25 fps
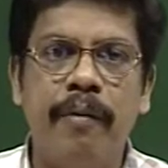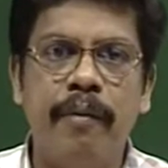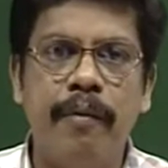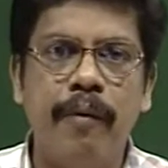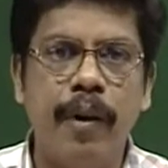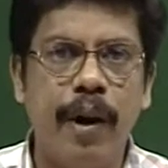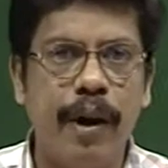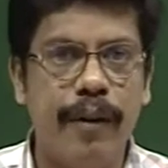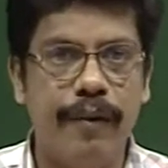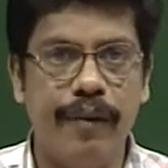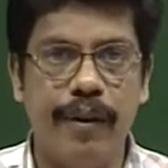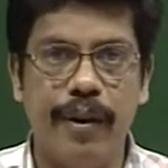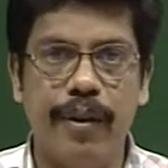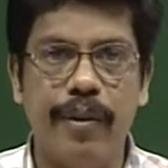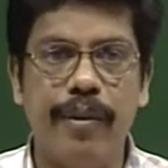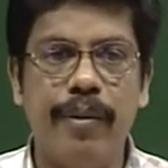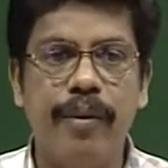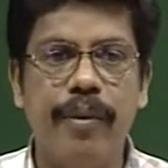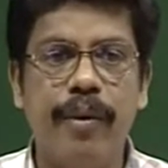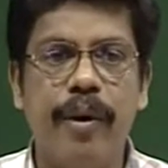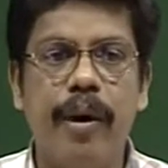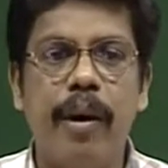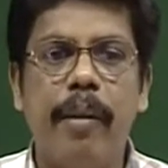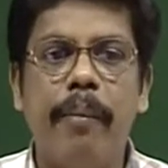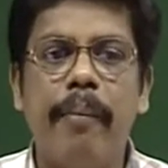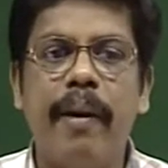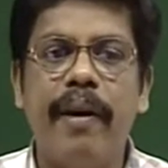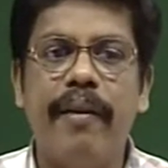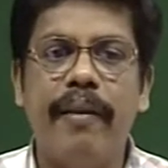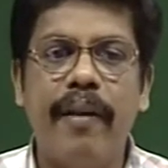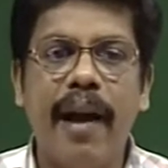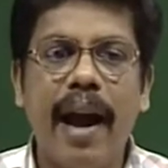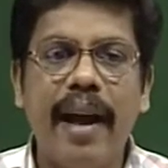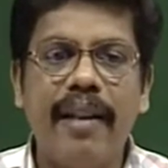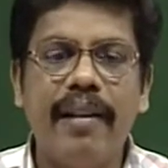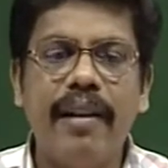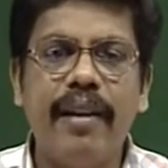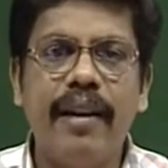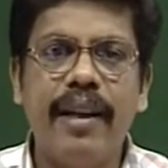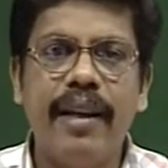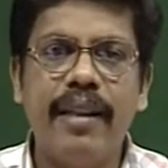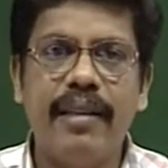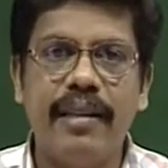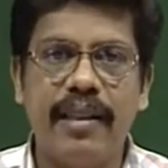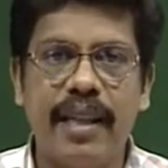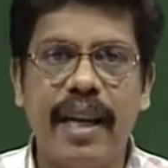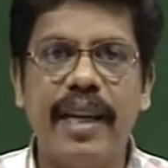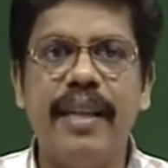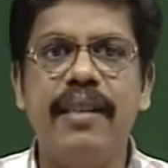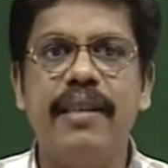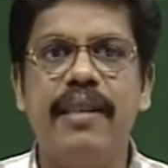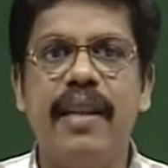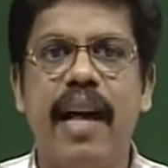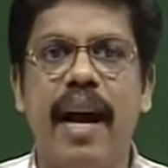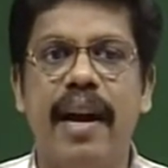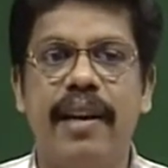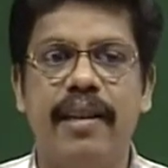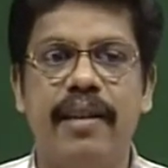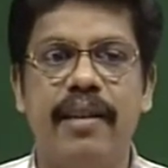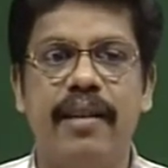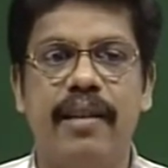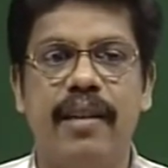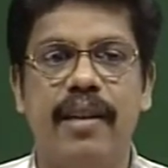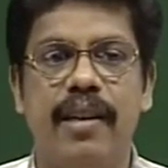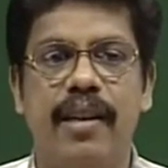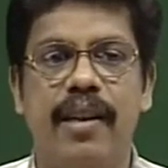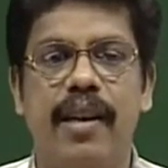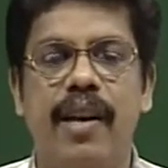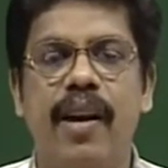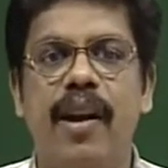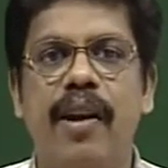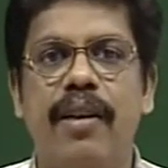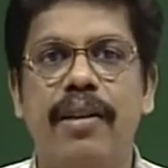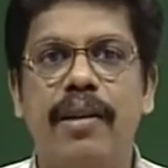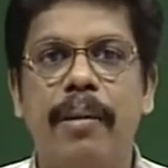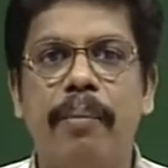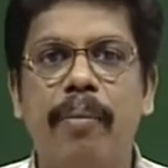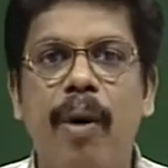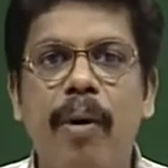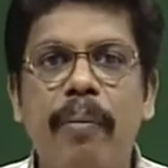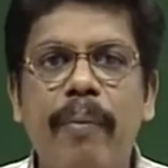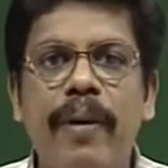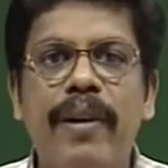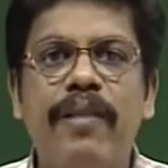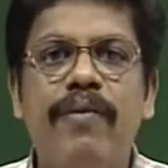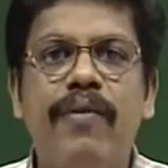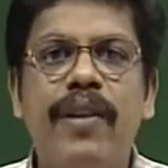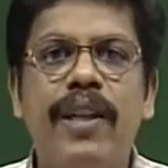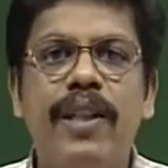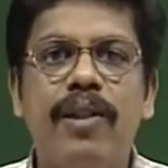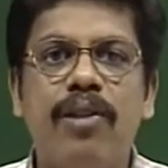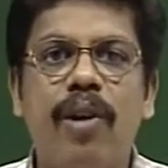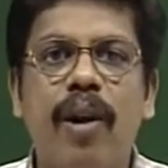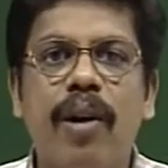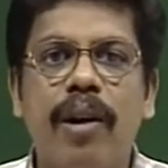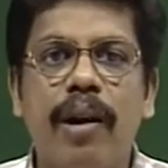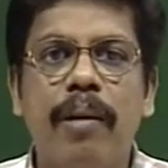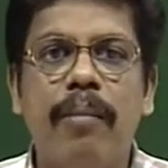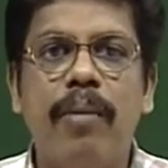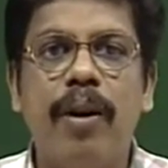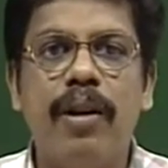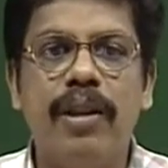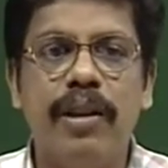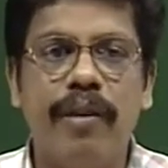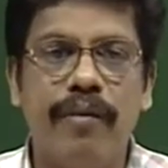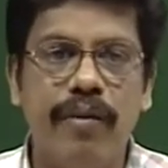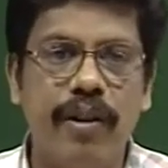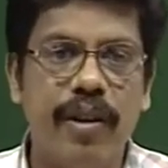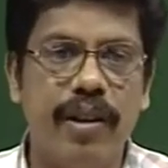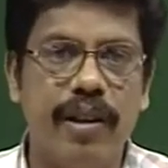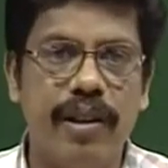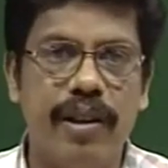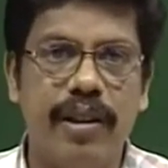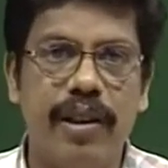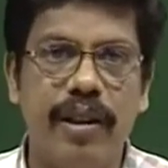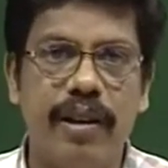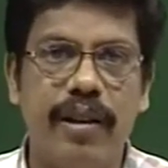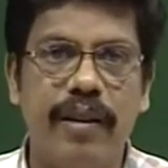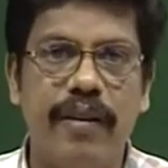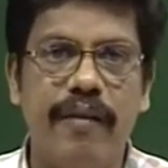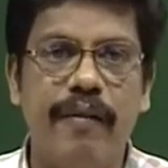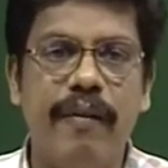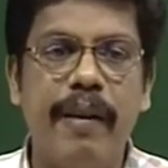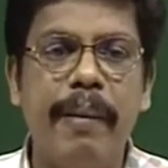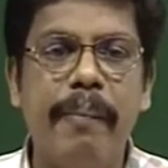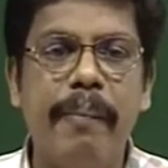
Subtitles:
worldview, but rather he says that the moment we talk about the world, we